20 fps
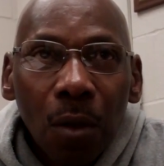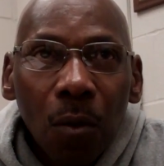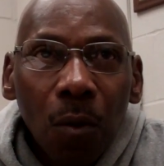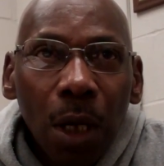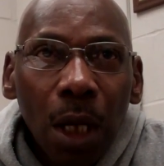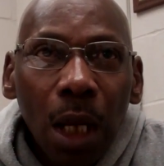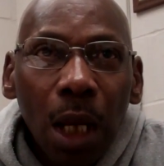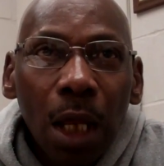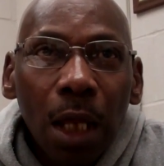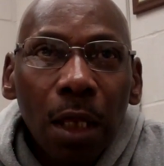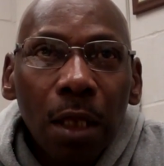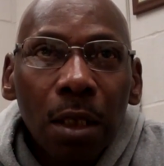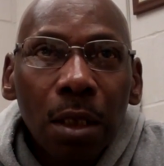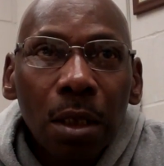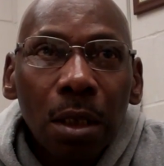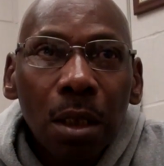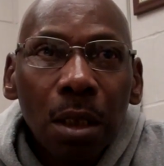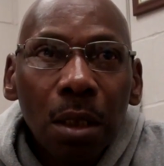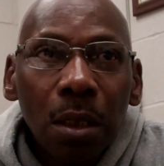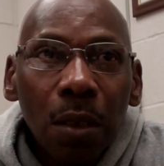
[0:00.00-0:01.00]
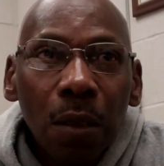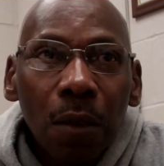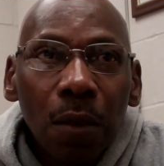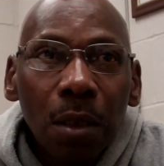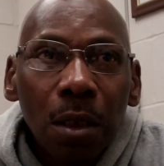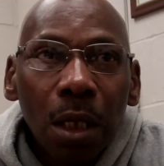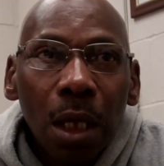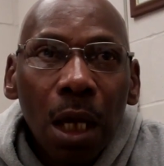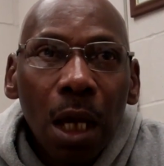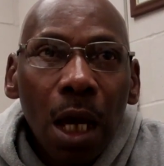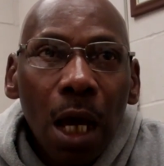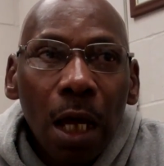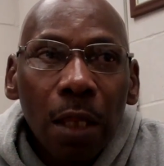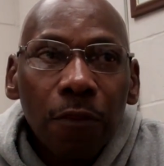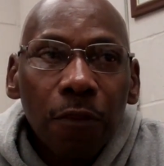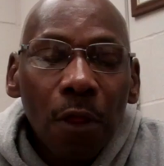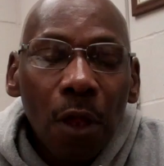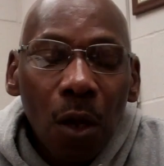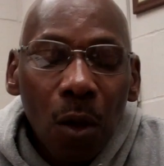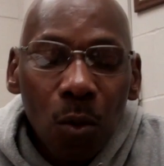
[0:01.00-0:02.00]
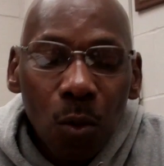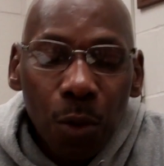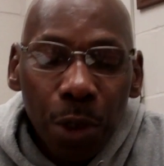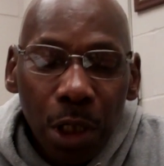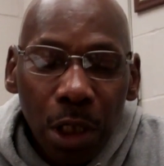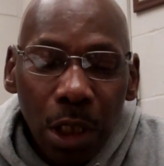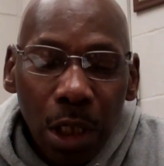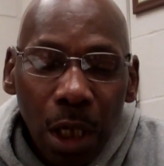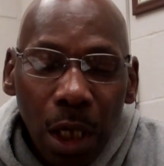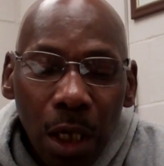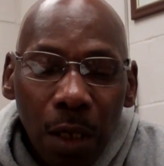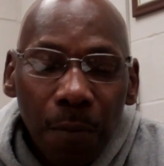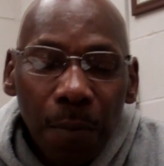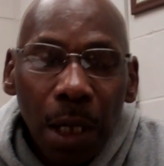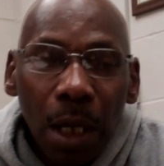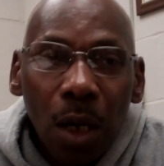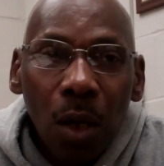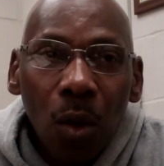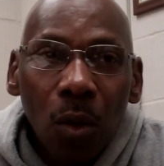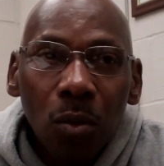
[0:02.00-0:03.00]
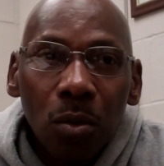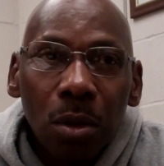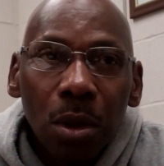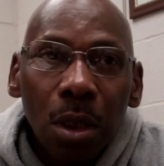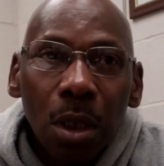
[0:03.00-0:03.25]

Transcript: Well, I thought we came out